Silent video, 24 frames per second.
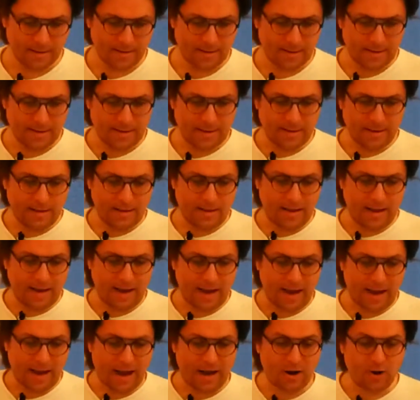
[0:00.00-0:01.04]
This is our
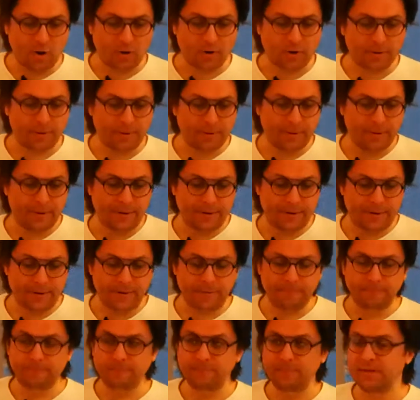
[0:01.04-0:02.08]
interest to do this.
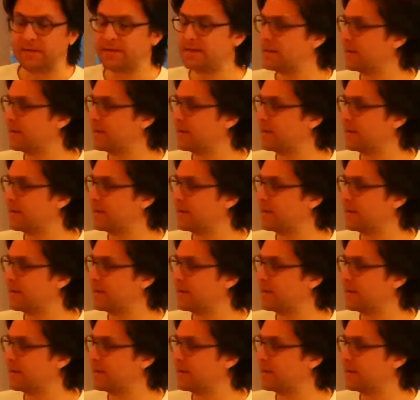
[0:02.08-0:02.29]
It's all